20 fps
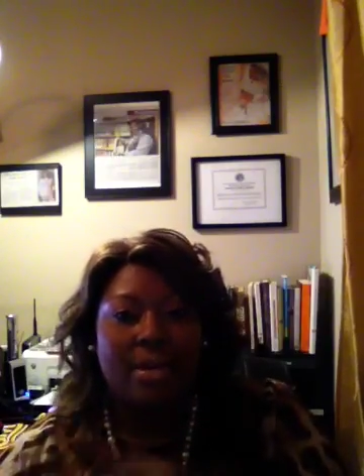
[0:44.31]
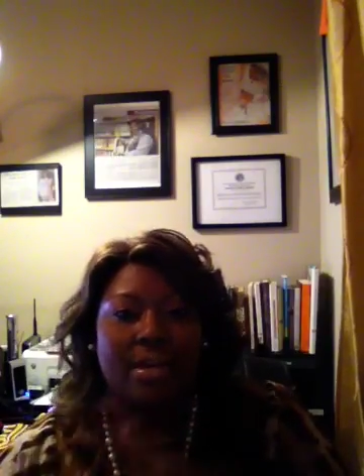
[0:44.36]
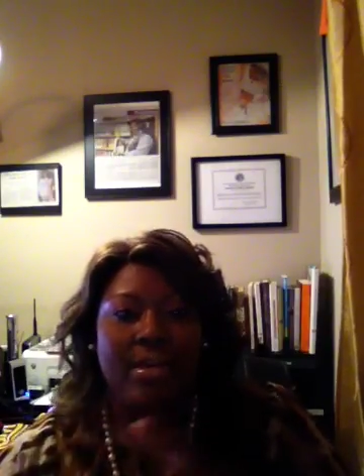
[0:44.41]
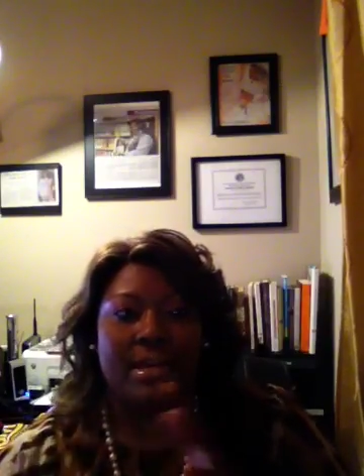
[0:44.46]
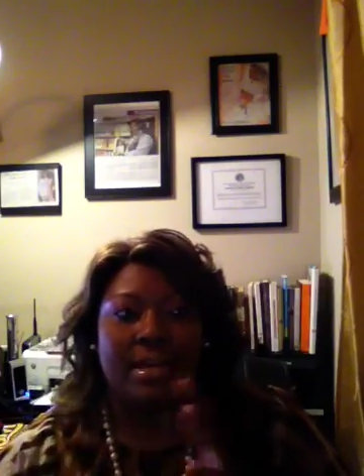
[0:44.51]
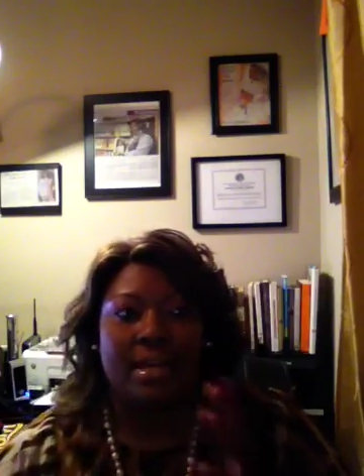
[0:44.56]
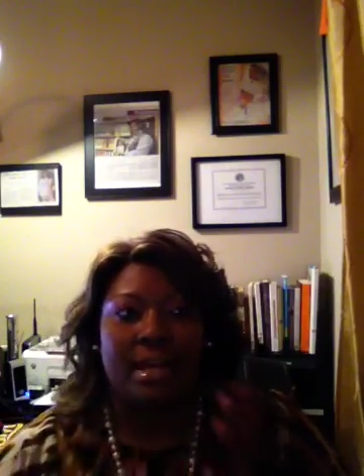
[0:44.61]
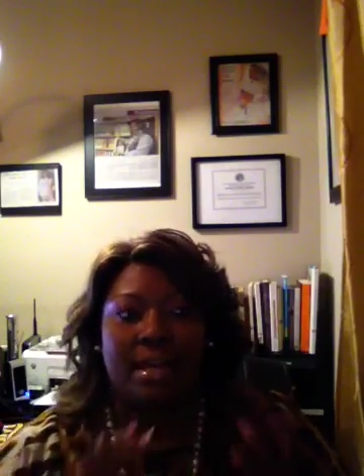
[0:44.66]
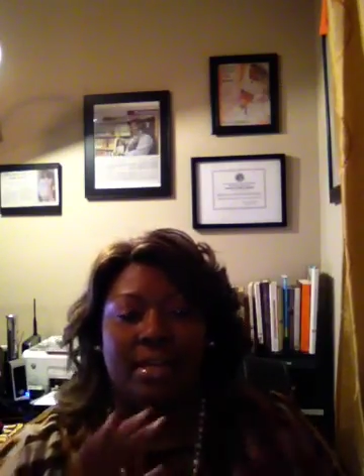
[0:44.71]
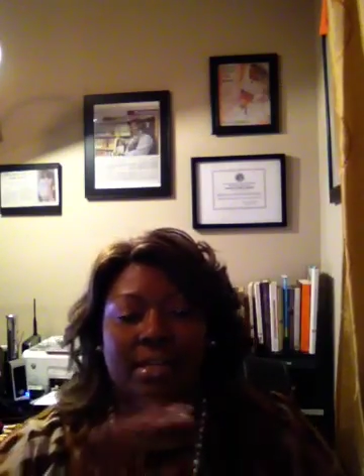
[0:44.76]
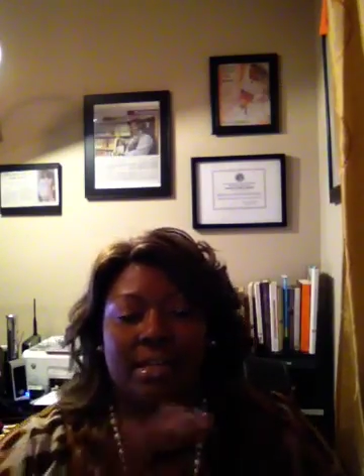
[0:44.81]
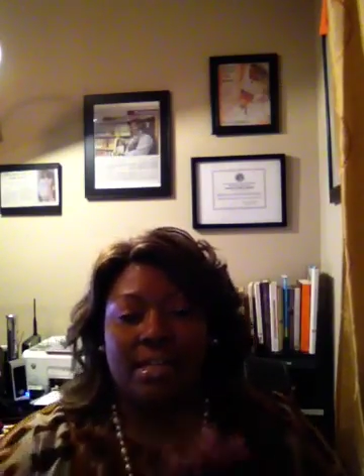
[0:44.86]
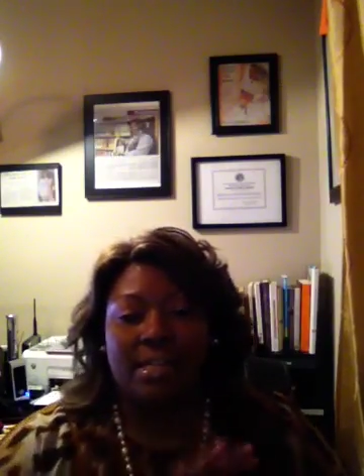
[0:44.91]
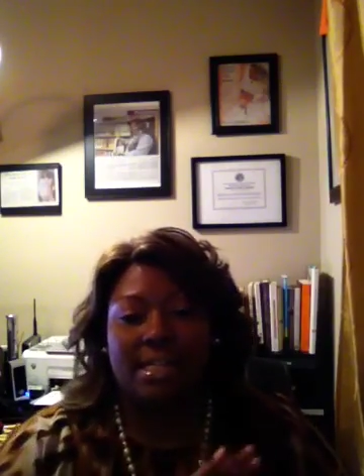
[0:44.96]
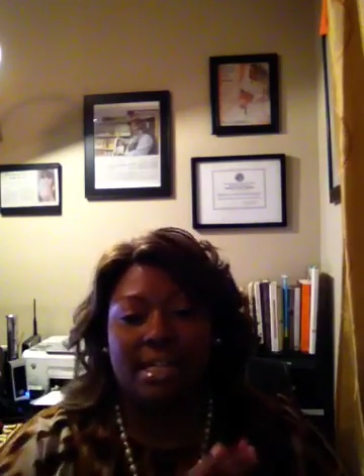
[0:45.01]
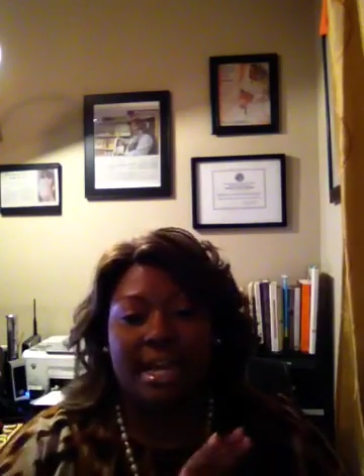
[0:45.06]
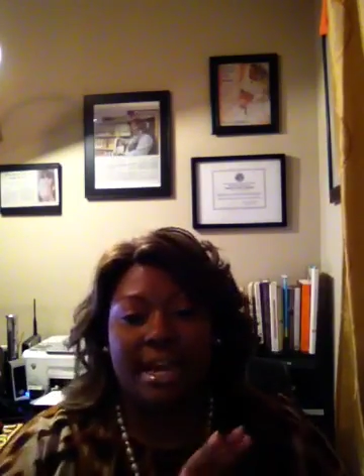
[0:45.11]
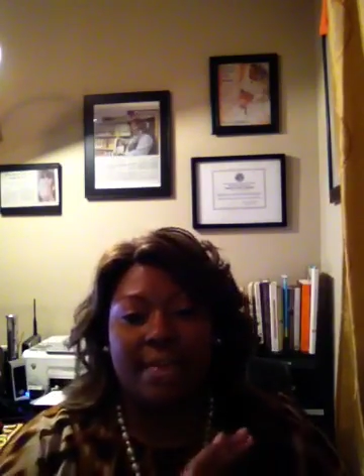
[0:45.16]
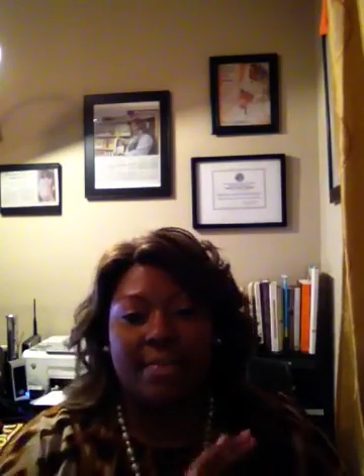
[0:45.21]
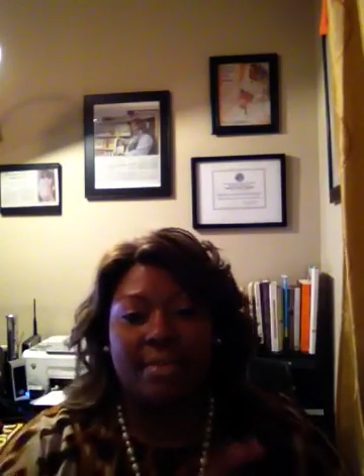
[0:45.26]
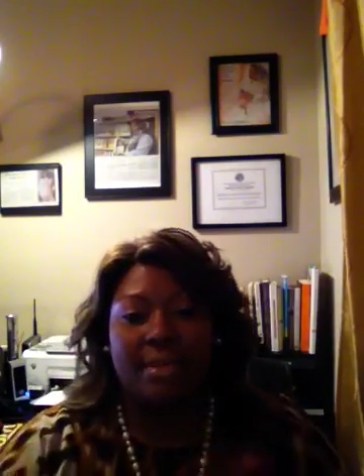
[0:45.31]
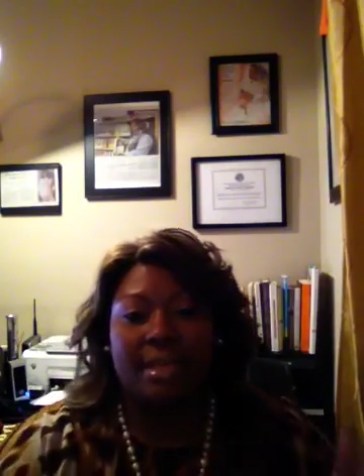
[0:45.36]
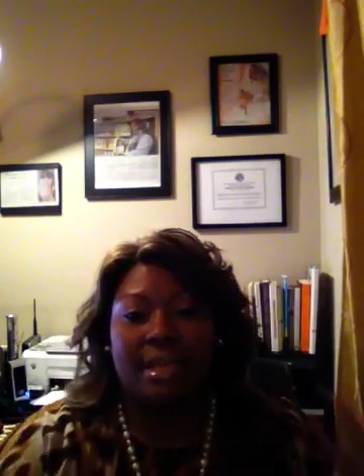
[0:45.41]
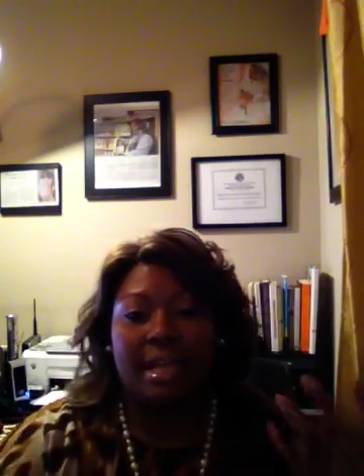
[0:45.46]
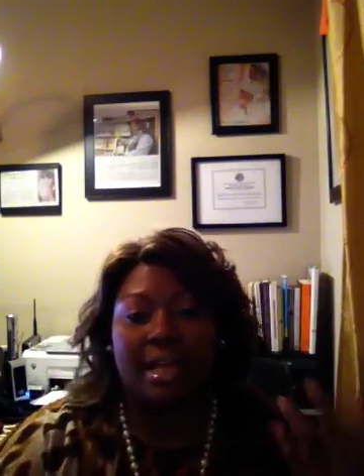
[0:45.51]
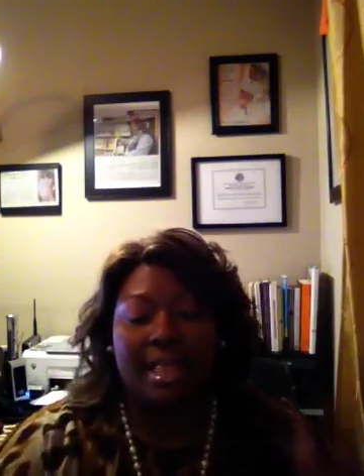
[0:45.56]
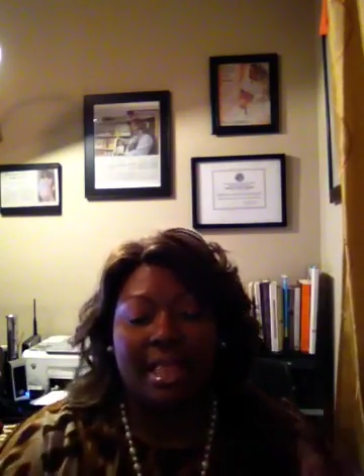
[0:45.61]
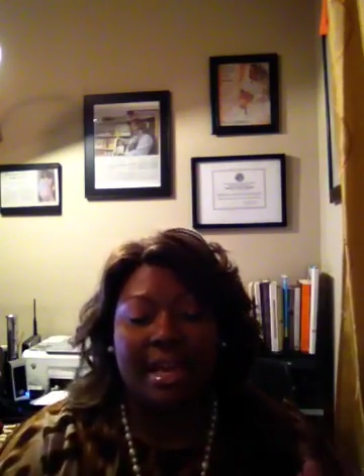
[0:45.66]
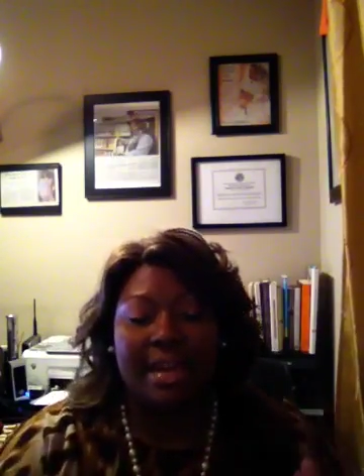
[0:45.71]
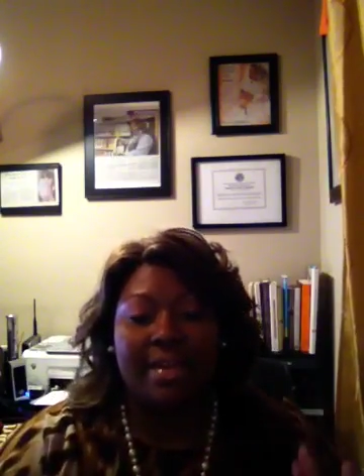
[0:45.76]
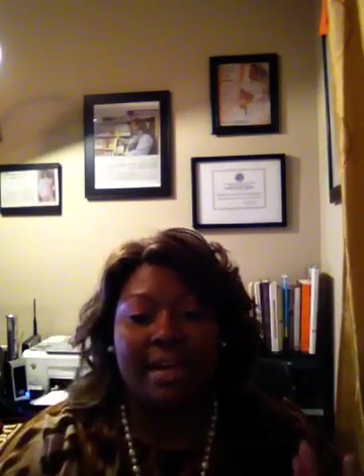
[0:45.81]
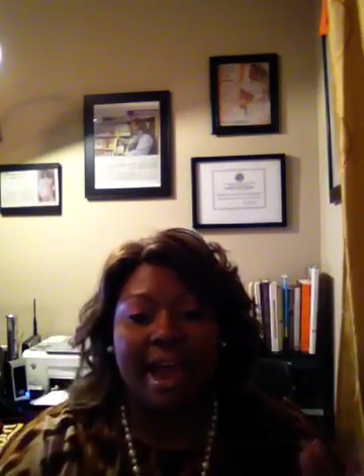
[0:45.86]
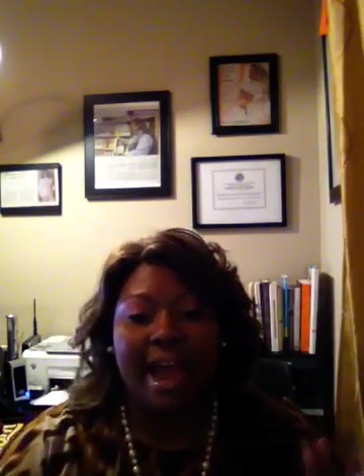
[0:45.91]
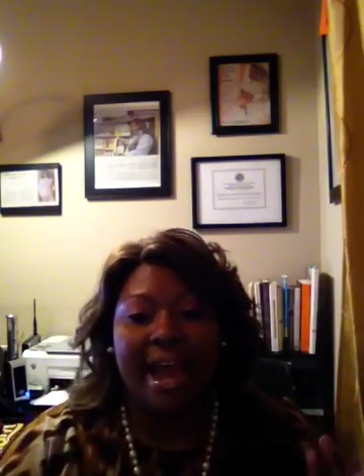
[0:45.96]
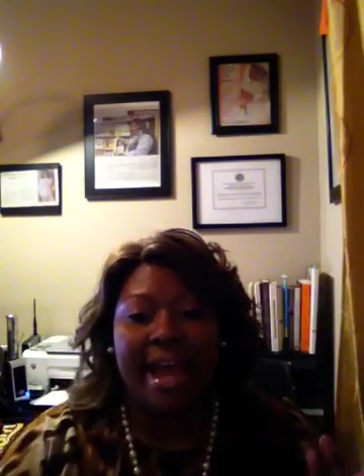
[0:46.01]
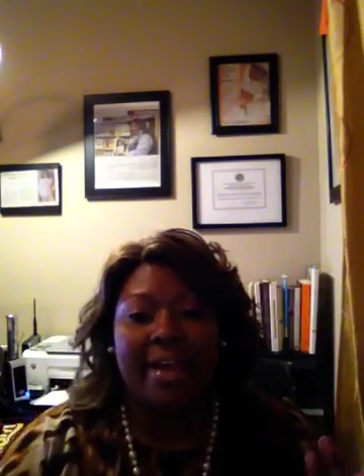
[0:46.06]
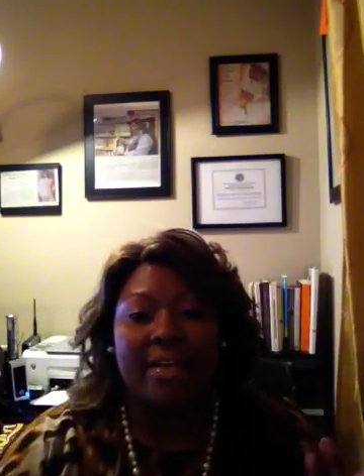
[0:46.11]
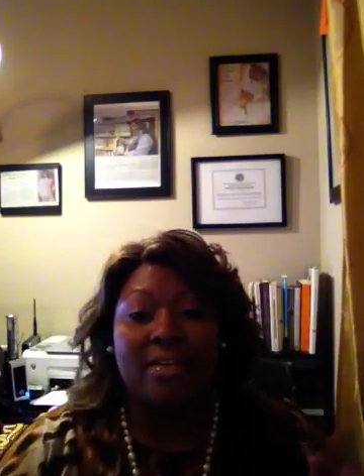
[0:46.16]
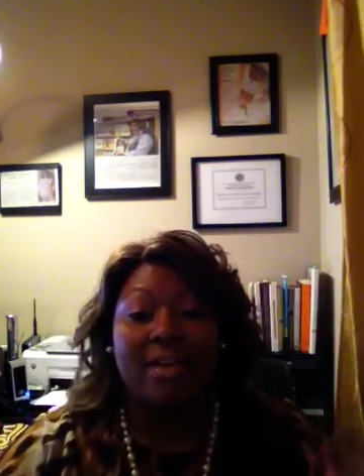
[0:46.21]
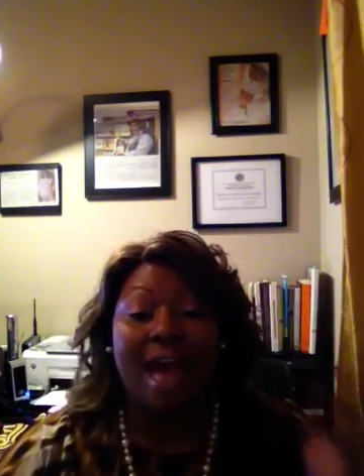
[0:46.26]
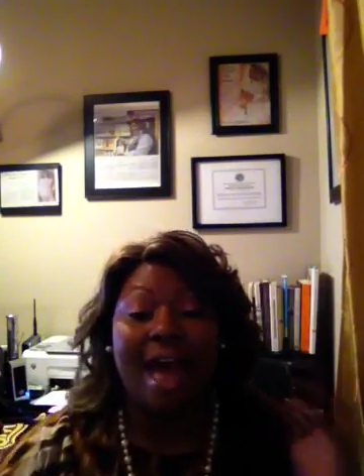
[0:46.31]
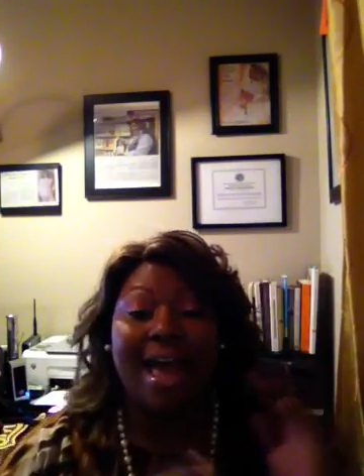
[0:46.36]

and then there's a set with a clear handle.